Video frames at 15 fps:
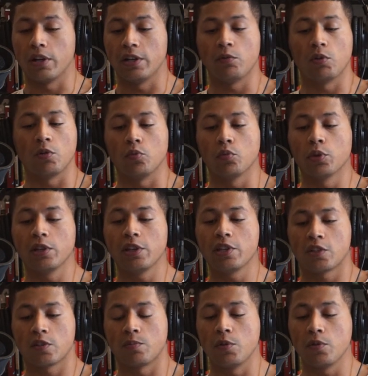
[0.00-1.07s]
and it went really
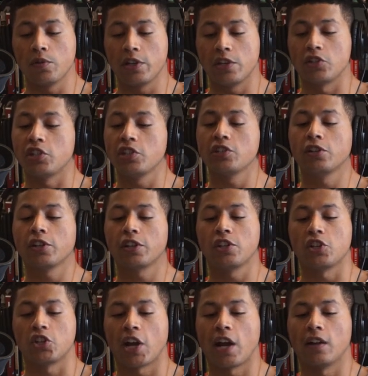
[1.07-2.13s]
smoothly, and she's looking to
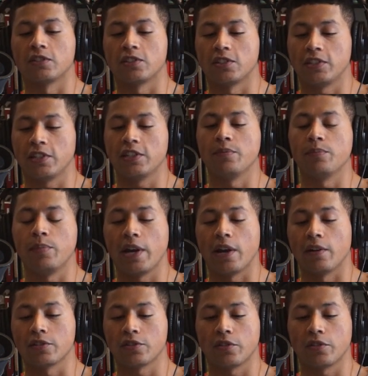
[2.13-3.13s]
challenge Sid in Paris.